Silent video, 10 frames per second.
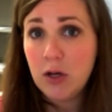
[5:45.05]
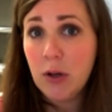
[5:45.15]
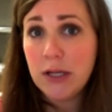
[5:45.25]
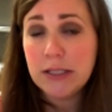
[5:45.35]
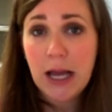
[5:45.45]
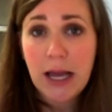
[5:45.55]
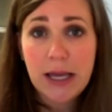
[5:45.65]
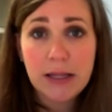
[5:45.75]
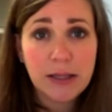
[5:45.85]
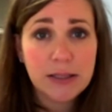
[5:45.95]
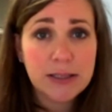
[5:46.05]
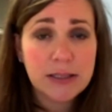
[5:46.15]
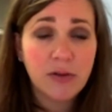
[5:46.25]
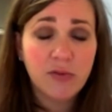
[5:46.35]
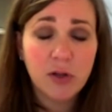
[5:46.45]
a diet
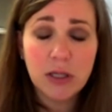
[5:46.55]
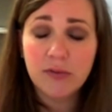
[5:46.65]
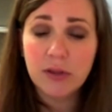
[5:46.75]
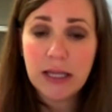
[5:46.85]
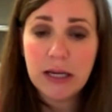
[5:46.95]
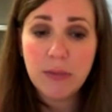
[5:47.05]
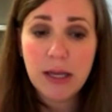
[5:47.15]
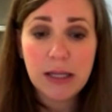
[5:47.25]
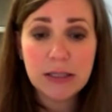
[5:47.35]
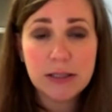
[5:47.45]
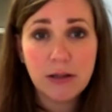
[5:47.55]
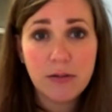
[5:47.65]
that's full of lean meats,